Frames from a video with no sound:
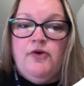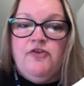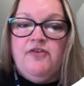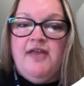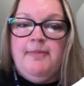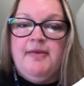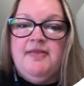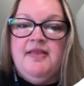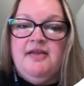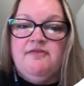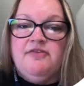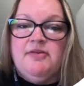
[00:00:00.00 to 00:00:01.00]
stopping
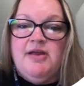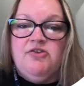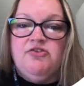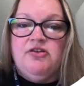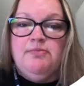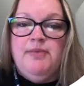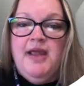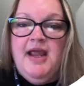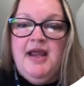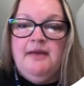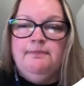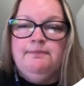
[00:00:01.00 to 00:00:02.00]
the inflammation and
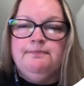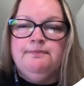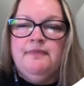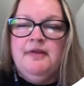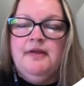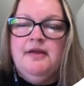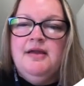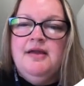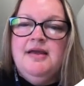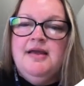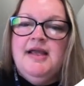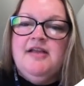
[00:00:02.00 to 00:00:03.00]
pain.
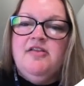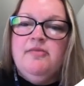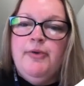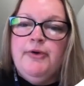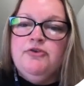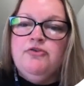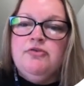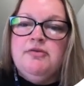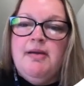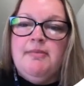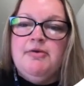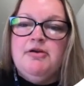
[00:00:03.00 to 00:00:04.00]
It's important to
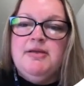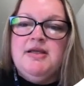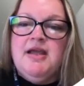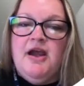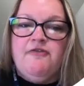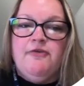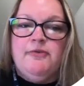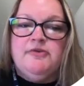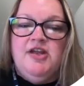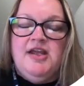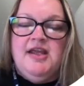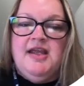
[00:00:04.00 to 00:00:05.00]
remember to be careful when
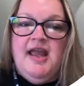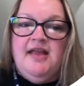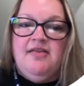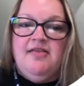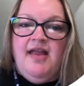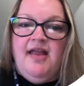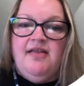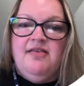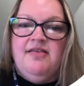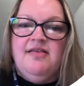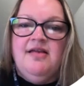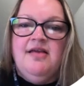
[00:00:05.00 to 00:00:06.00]
taking
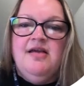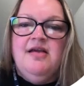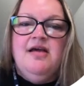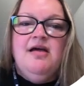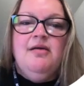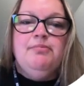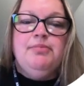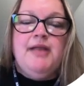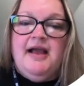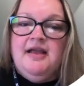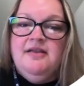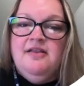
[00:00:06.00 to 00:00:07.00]
NSAIDs.
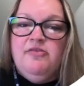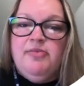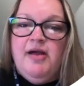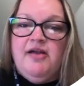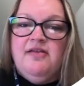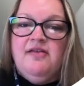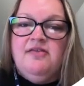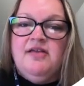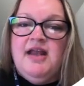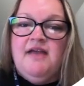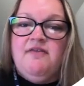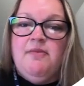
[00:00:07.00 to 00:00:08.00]
Blocking this process
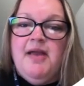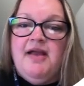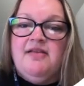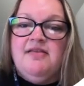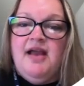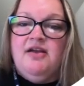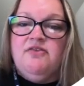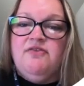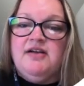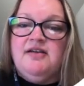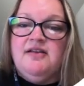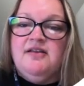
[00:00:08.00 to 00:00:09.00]
can have a bad side
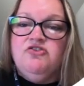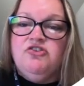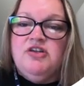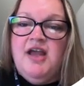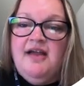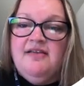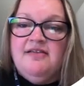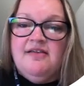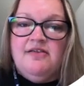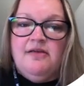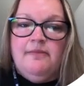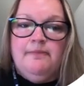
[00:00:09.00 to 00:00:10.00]
effect on the GI
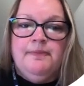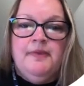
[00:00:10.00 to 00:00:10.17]
system.